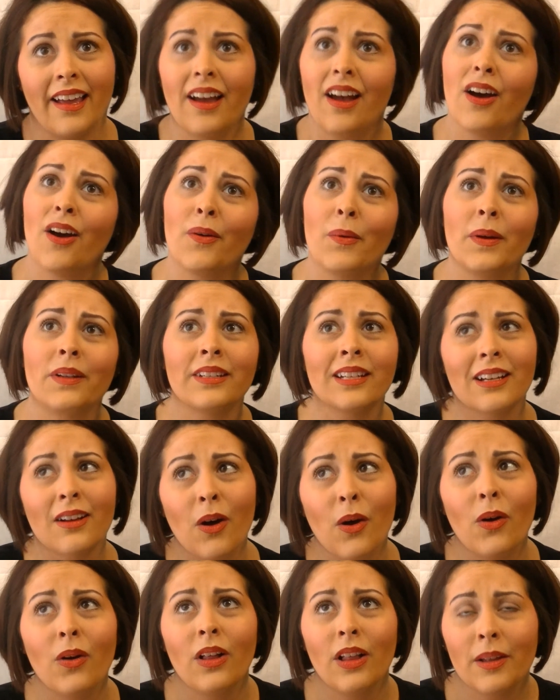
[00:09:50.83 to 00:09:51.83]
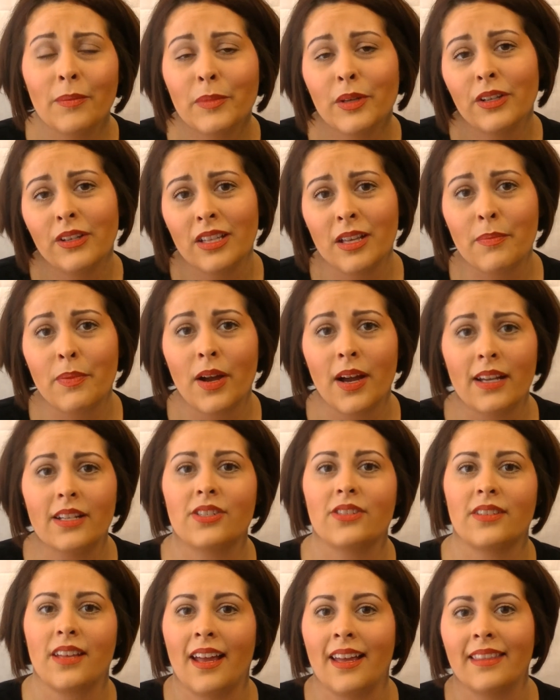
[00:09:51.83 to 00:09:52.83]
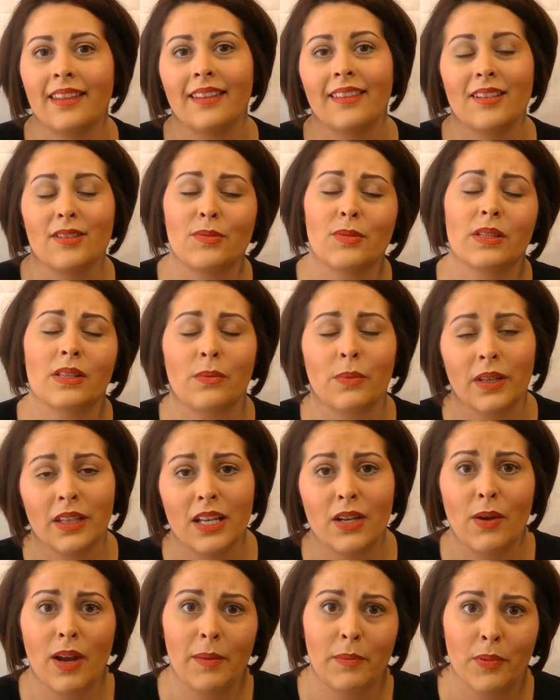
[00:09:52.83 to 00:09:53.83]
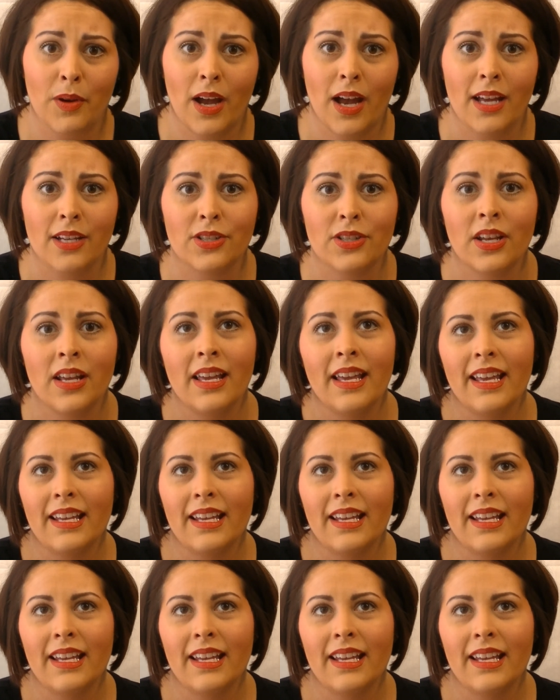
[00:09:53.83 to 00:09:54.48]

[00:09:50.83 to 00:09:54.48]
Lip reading: oh, well, Nicole on Beauty and the Brush said that this was a really great brush.